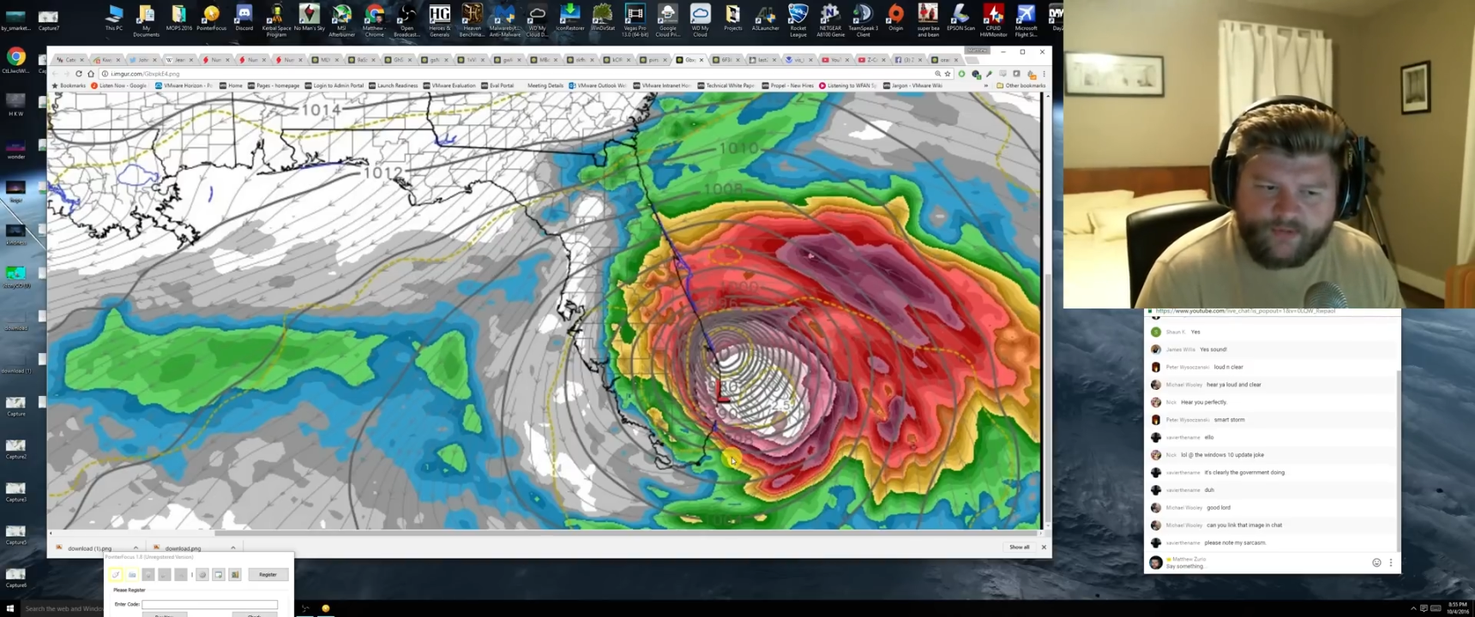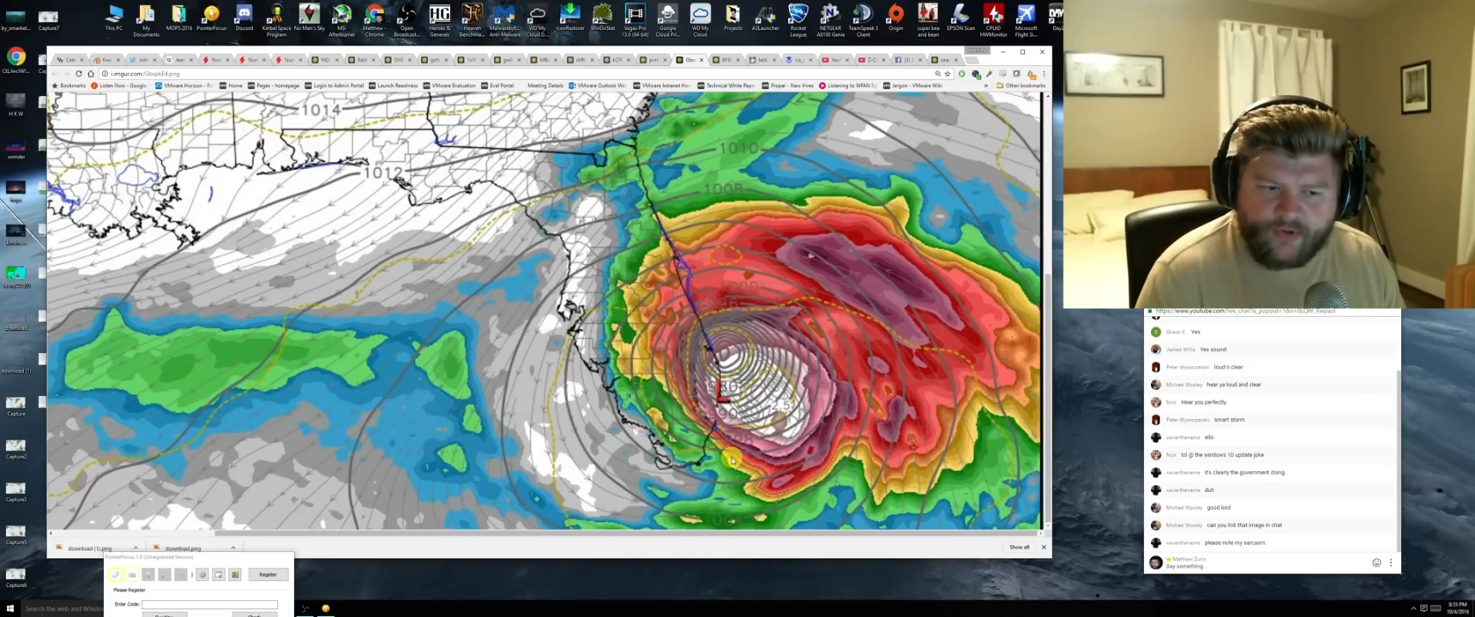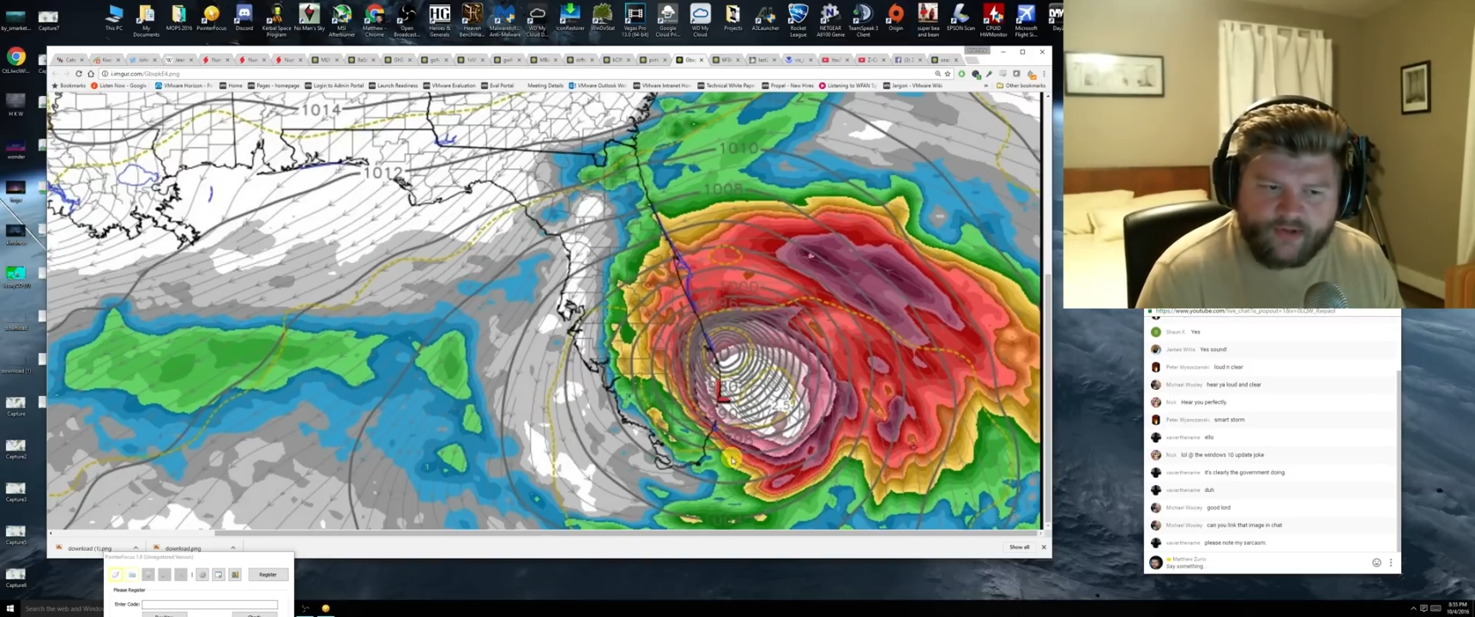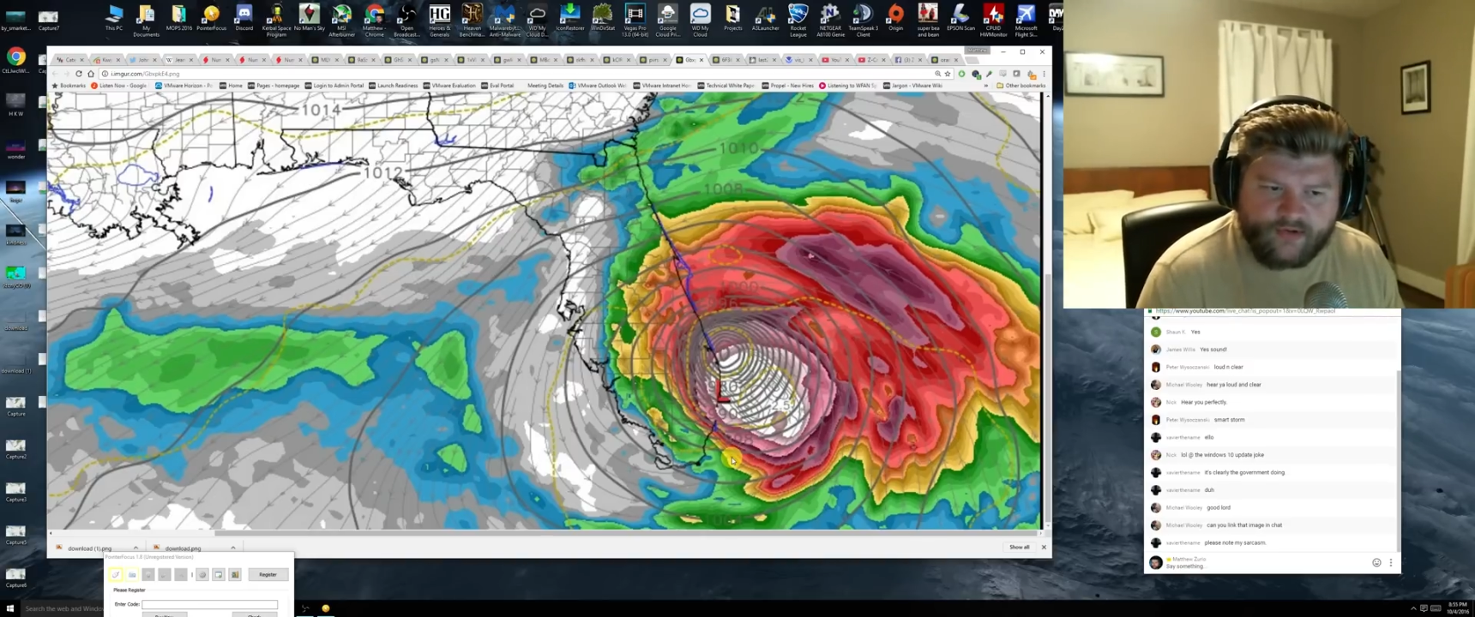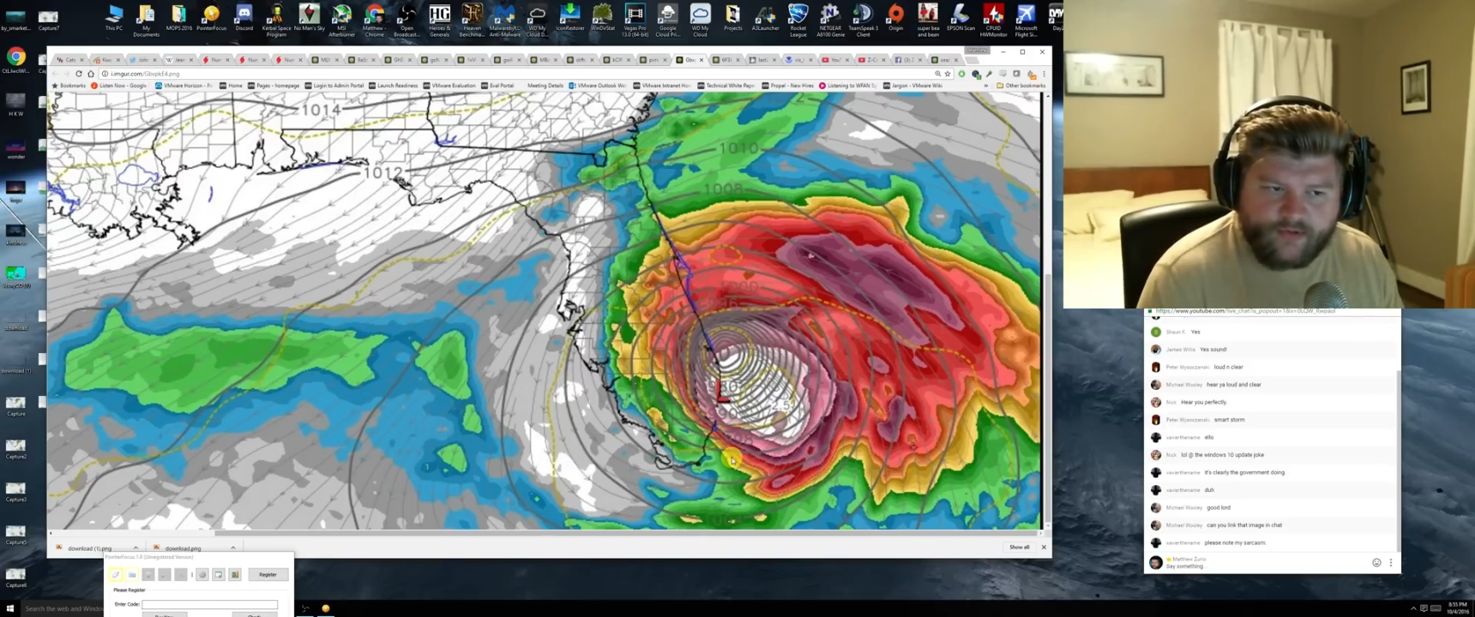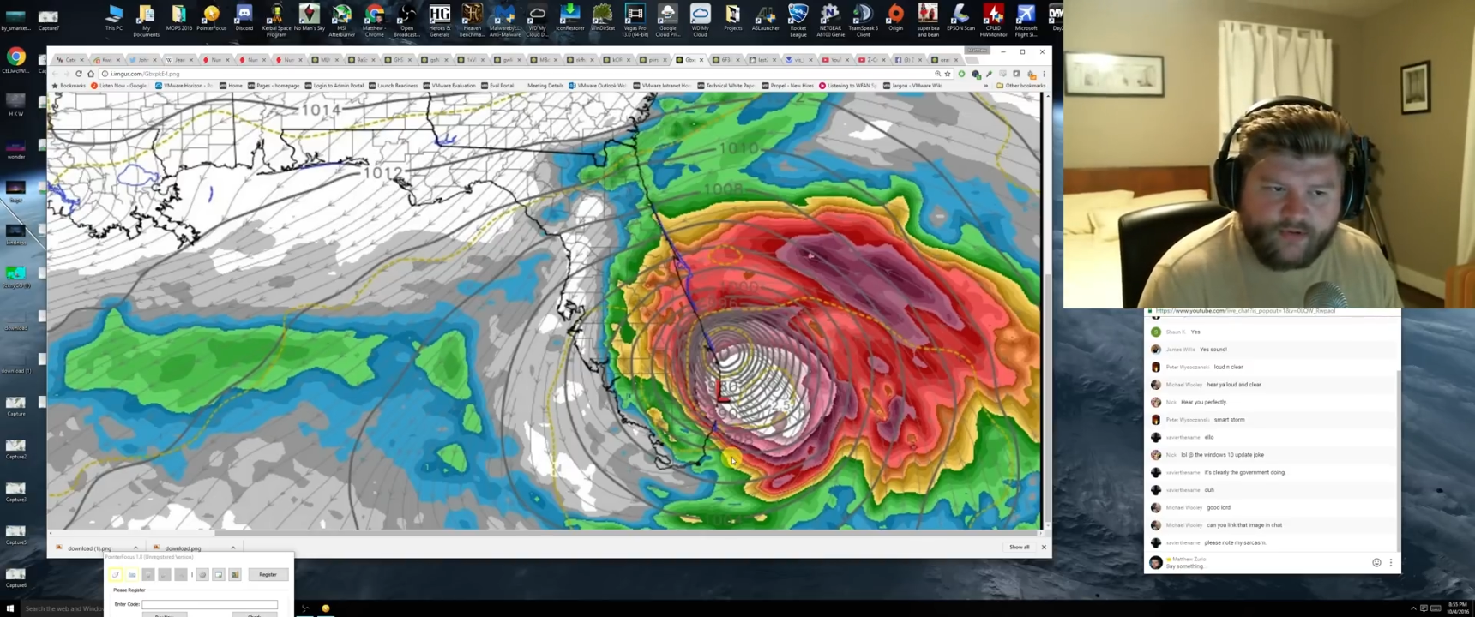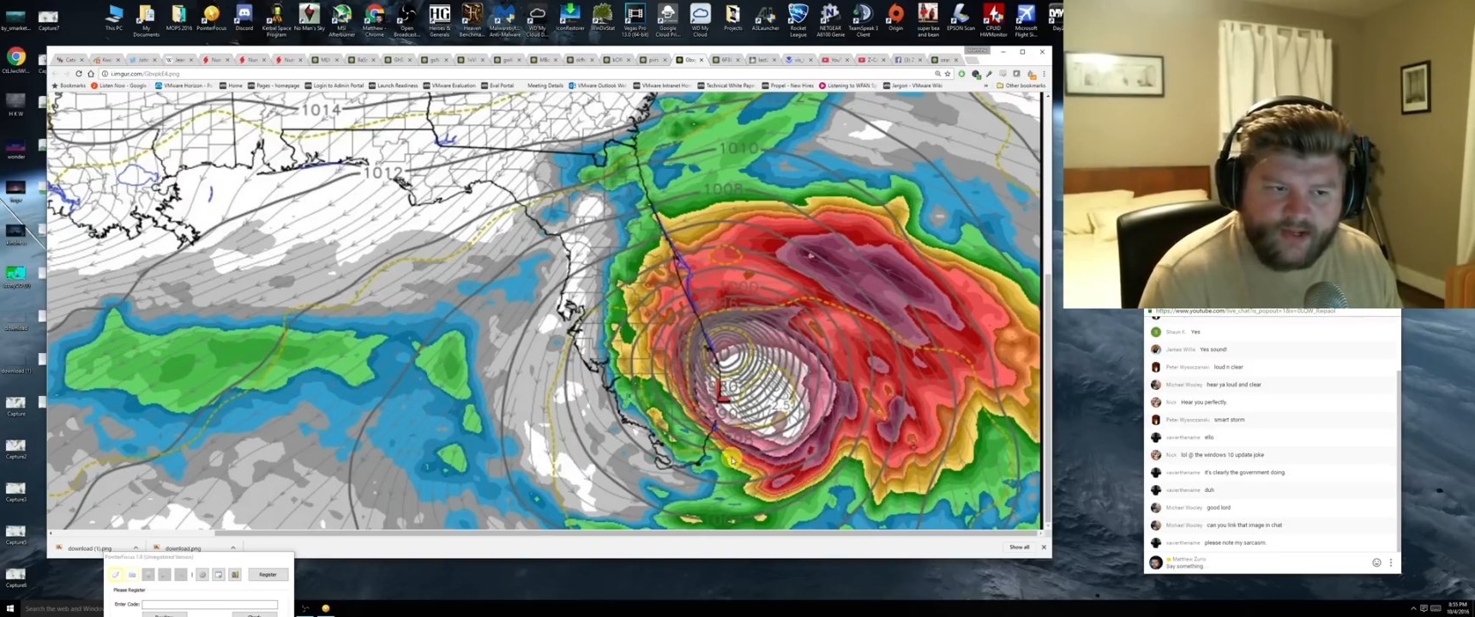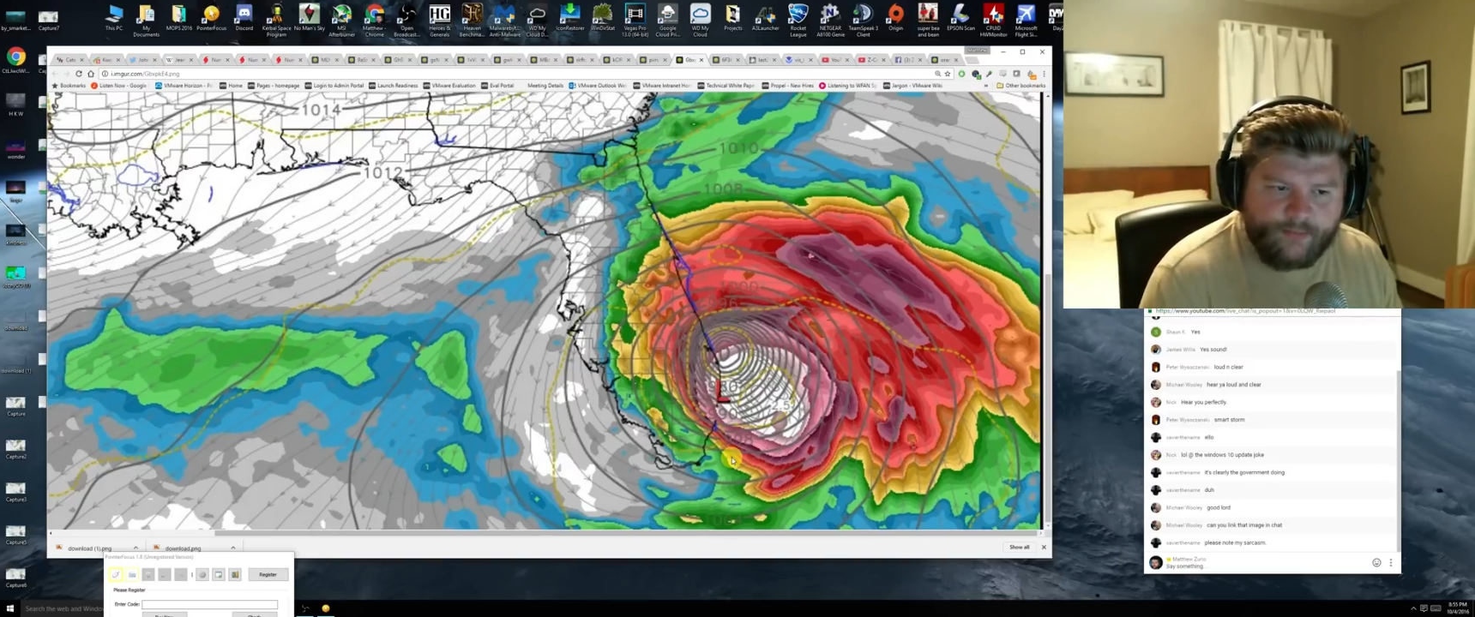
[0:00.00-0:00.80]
why they're doing it.